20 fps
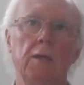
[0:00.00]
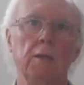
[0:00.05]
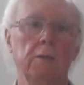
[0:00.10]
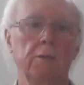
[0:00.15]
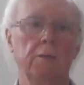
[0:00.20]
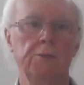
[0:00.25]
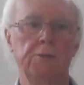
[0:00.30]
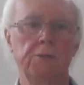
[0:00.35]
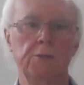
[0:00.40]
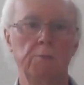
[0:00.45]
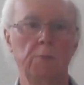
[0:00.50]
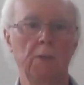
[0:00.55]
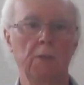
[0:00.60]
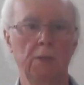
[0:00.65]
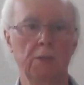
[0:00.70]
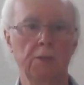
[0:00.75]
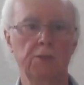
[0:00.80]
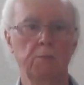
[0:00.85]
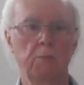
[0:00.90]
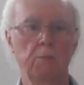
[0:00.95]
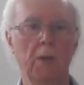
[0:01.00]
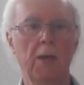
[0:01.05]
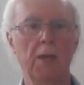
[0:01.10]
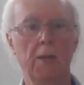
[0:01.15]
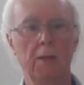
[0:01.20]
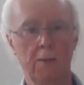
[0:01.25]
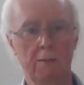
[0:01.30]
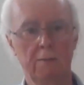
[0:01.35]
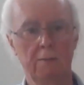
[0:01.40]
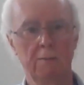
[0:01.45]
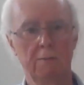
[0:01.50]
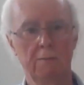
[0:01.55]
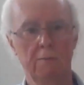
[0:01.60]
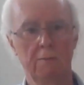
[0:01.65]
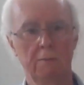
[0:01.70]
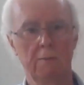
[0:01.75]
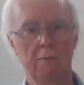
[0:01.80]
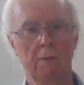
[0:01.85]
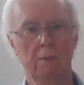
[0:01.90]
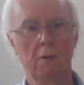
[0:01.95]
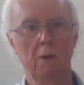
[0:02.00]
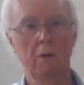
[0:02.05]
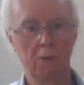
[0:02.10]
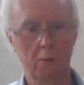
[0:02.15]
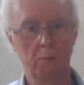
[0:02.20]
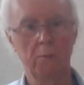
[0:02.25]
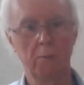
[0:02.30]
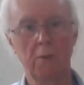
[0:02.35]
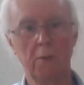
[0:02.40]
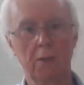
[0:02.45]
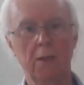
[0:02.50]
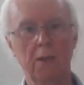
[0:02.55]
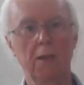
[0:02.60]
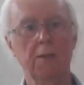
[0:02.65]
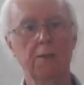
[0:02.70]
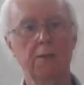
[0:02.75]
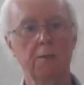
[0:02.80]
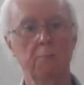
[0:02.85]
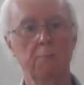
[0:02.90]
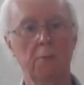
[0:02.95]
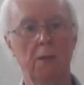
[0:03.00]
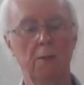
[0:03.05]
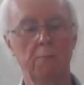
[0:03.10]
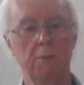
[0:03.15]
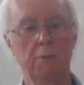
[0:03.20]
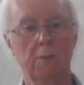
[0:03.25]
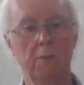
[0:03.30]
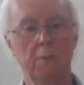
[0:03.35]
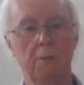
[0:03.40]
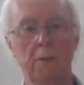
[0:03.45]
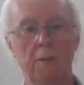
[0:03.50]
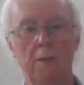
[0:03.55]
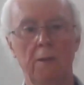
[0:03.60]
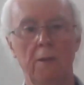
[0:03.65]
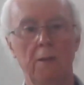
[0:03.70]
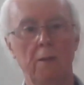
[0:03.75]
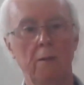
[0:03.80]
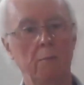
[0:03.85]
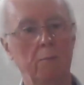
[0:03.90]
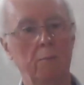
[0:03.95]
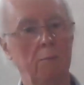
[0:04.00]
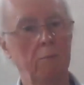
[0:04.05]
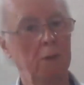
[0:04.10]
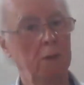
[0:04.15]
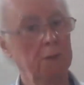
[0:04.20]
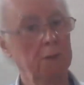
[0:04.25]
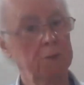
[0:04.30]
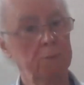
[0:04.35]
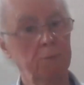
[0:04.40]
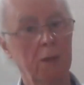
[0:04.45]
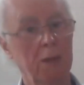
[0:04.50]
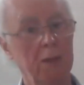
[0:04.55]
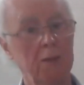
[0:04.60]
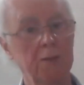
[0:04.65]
England's as big as Spain on the Mercator map, but